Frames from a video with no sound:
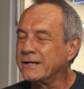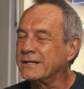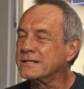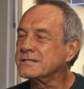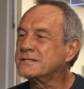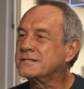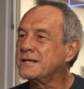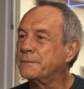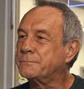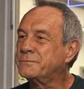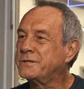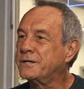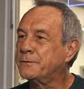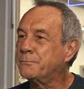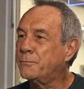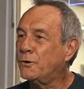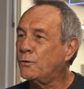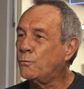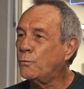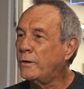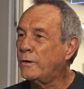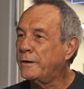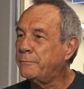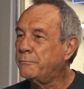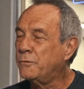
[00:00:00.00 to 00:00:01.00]
In
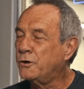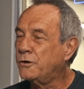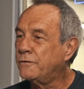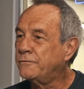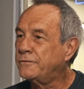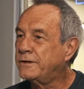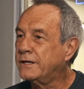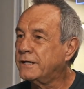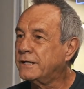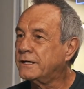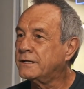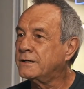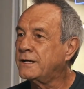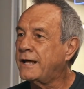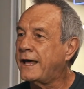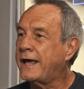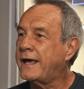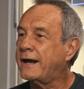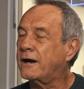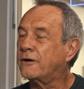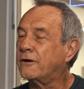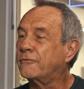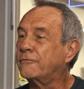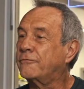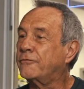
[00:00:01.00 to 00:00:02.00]
September, we moved in,
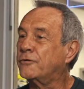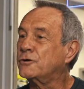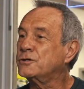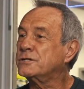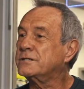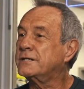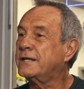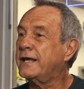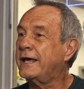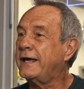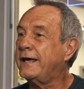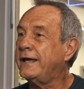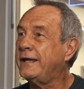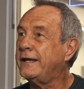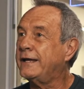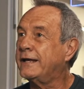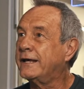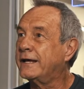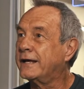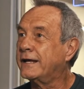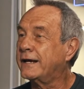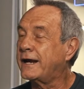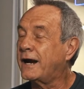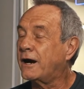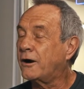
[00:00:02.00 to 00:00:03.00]
had our first day
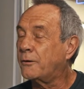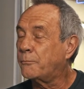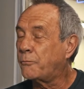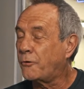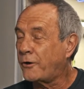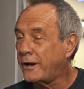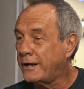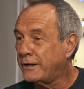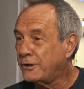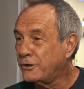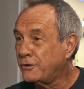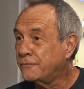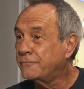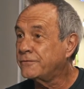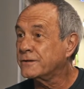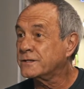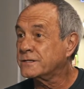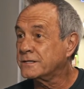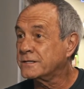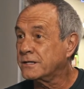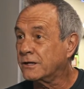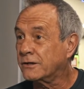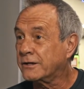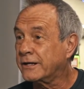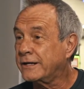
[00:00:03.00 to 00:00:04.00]
in our brand new
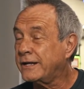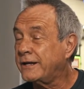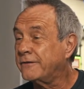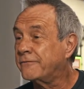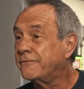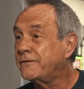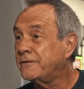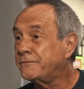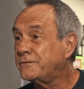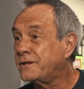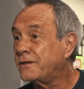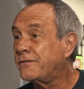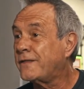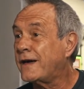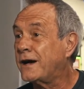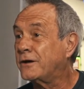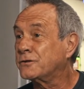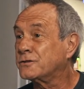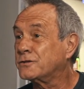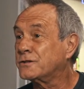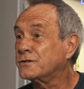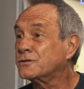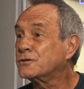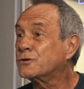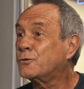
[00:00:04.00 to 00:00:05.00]
facility, a
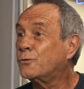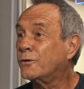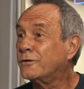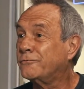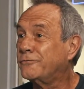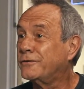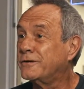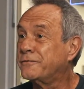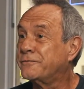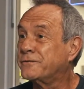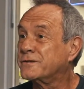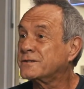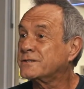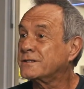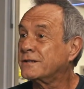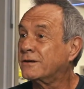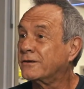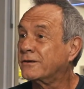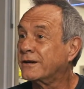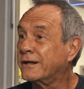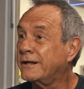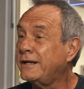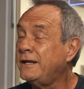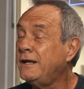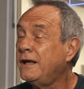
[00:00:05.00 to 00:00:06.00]
50,000 square foot
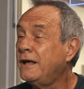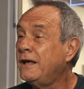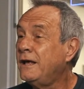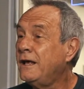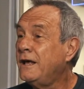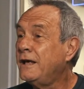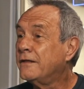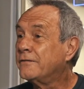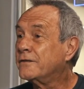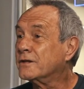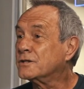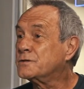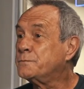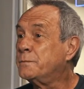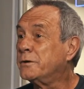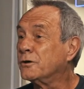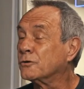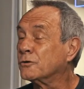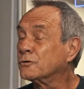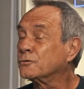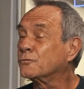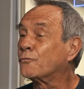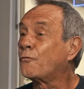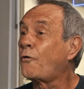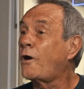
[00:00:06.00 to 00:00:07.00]
facility that's
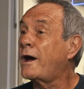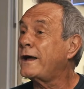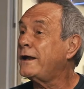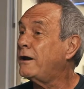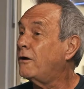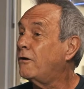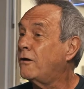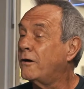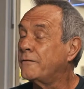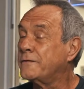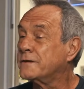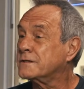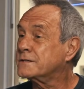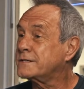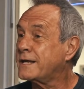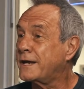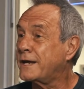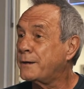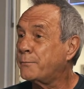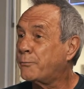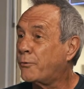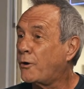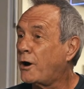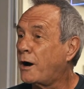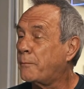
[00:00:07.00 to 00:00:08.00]
built right on the
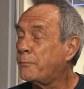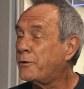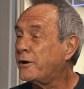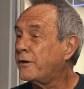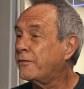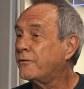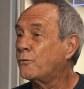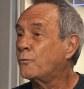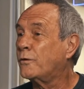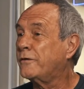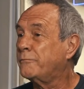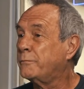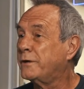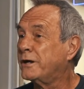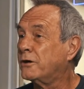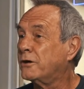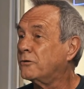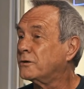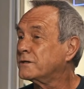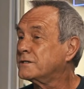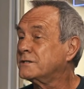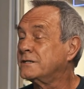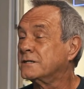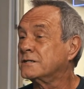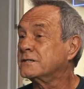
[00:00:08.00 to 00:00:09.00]
same property that we've been
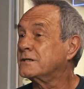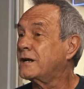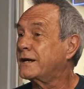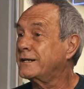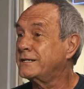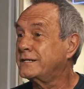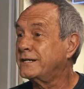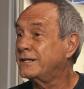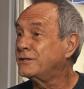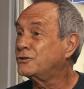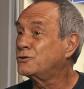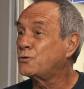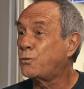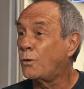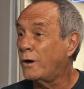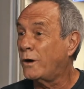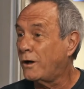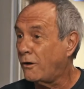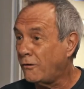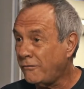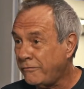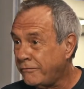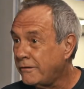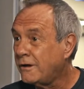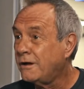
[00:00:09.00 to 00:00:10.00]
on since
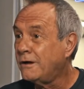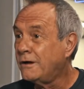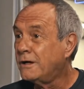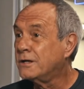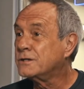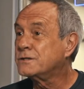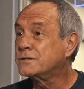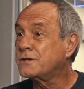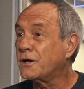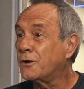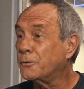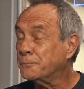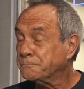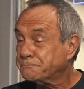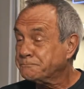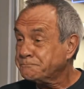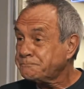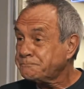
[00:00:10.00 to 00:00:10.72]
1912. So